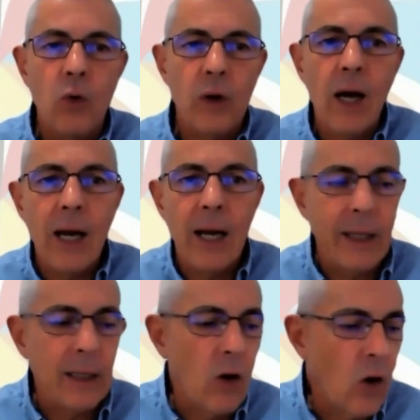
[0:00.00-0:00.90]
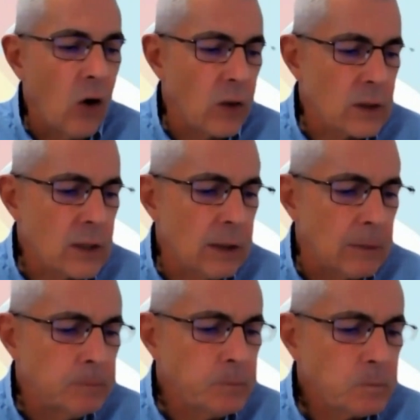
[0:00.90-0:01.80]
or a high
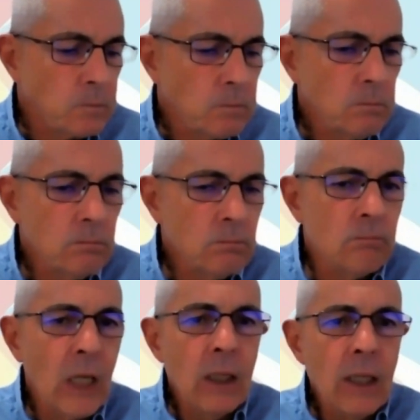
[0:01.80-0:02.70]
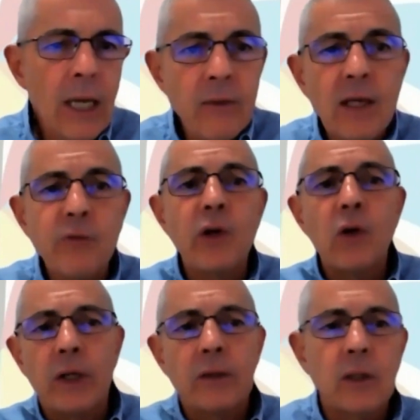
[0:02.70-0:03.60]
RDIN. And then if you
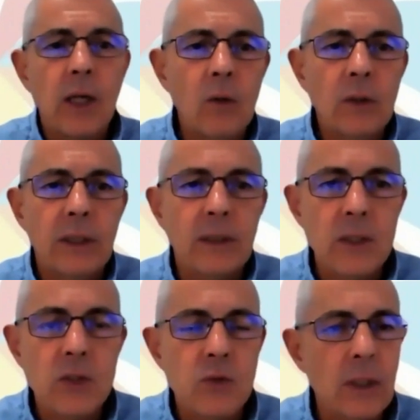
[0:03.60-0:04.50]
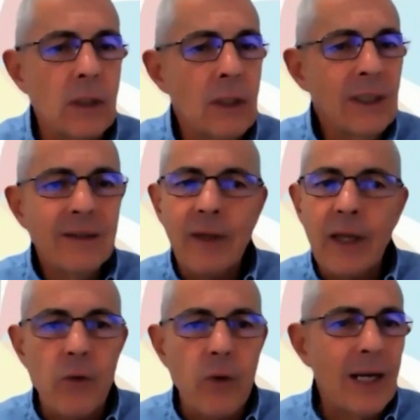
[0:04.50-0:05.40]
look at the gold industry,
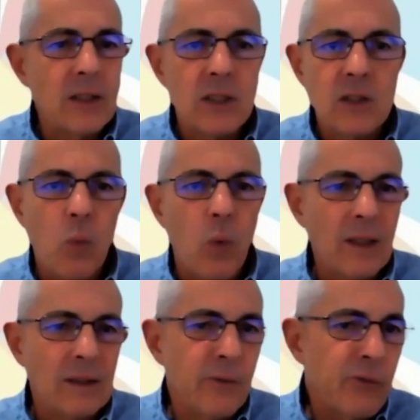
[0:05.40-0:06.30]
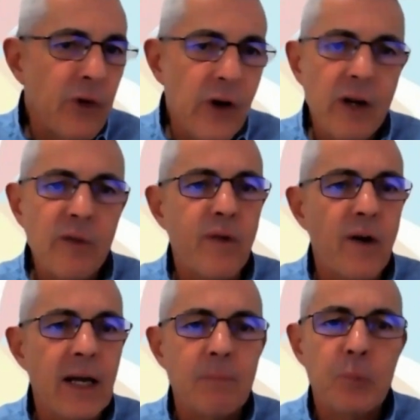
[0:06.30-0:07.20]
they really just want a very
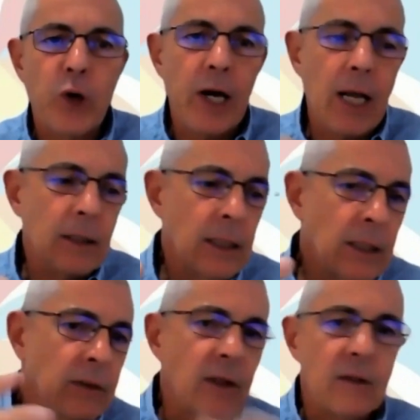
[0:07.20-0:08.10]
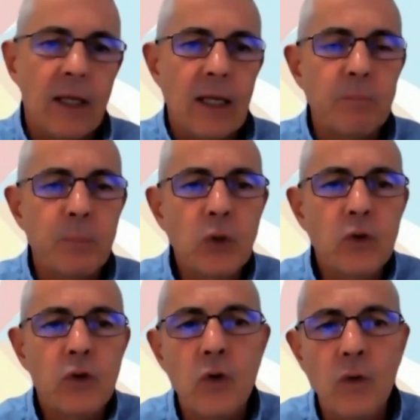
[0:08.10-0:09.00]
fine product that they can
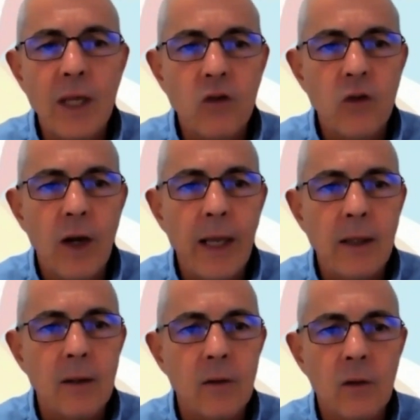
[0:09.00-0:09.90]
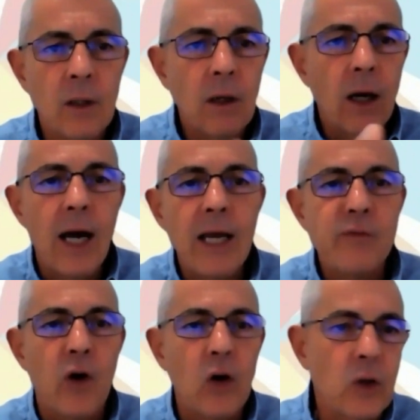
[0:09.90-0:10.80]
put through their slakers, high
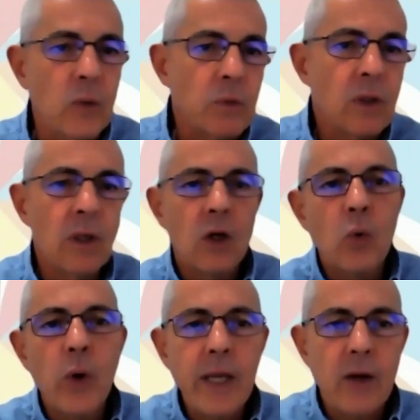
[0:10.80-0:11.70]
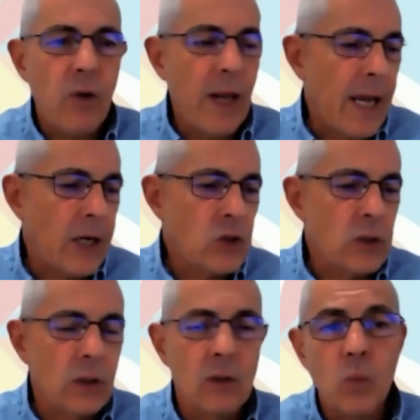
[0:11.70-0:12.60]
volumes, quick
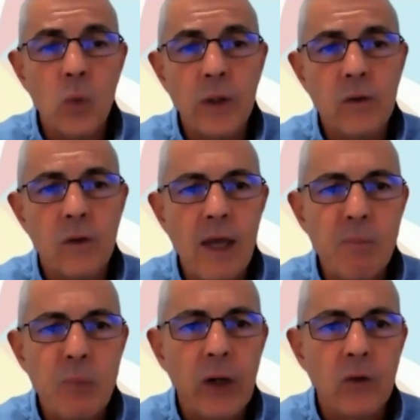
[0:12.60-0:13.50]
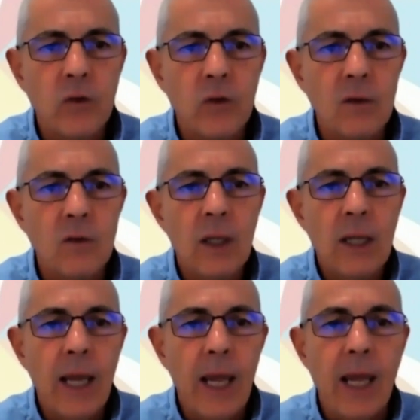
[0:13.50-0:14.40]
reaction with their process,
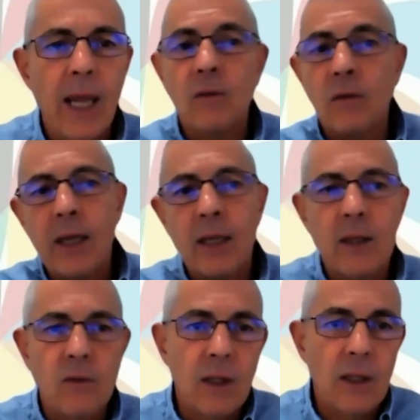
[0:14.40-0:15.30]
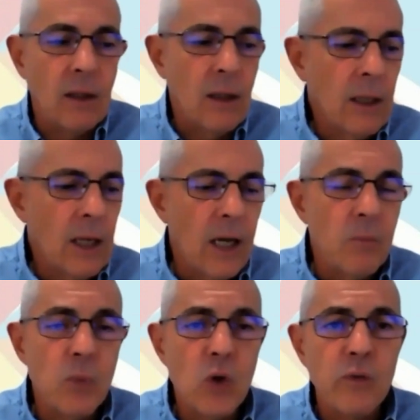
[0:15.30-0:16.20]
and they can then
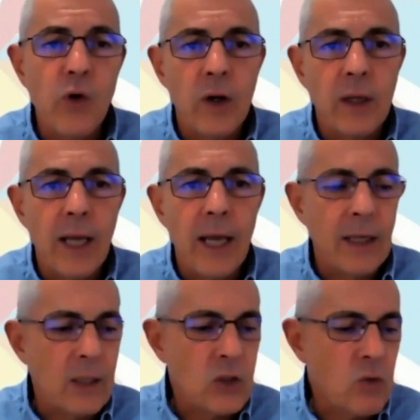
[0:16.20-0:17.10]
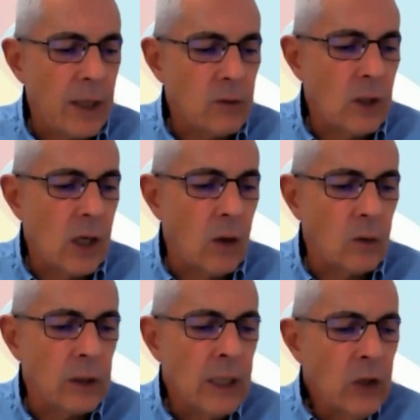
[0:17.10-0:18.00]
move on and extract the
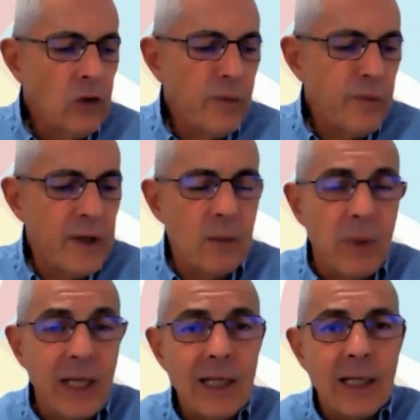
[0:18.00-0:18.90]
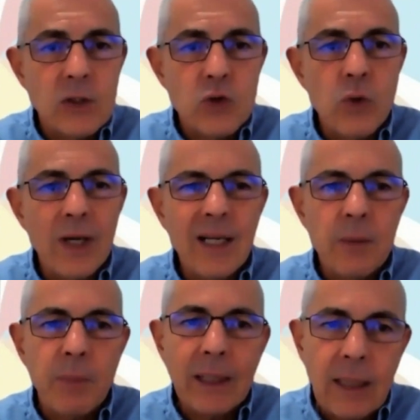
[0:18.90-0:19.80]
gold. So fundamentally, it's really
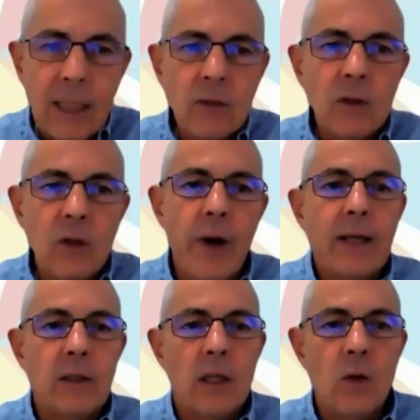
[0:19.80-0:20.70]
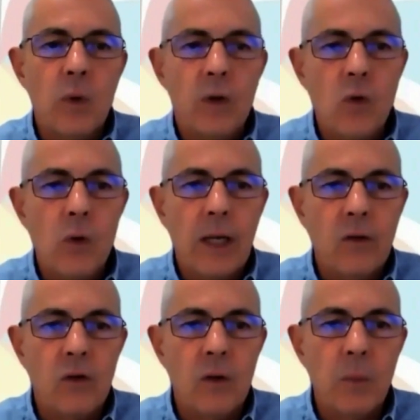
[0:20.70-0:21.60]
about interacting with your
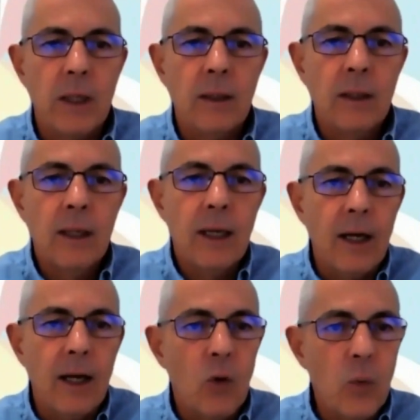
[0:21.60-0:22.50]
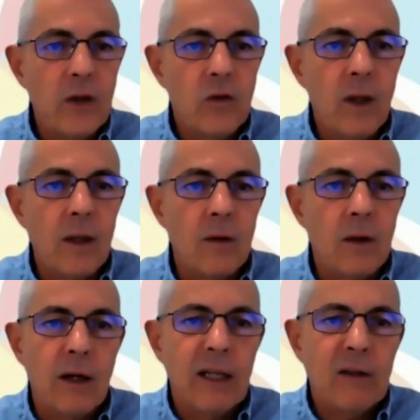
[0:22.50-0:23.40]
customer. And I always say, you
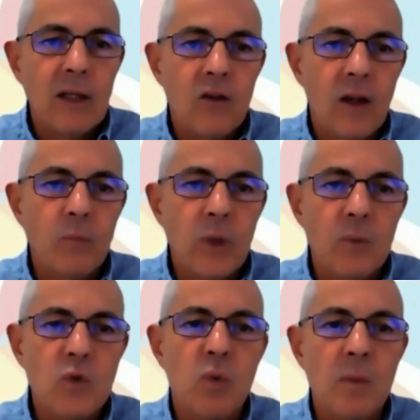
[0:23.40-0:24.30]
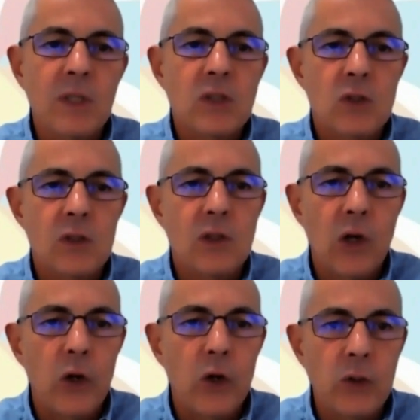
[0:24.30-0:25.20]
know, I think sometimes we must just
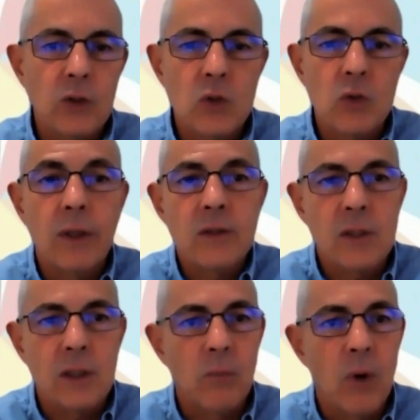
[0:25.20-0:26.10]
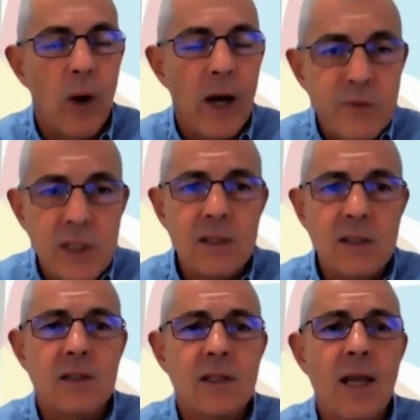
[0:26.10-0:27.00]
learn to listen. My wife says
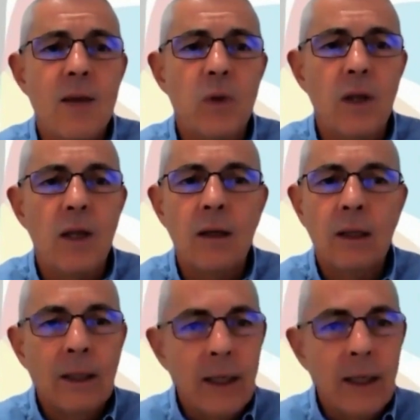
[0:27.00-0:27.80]
the same thing.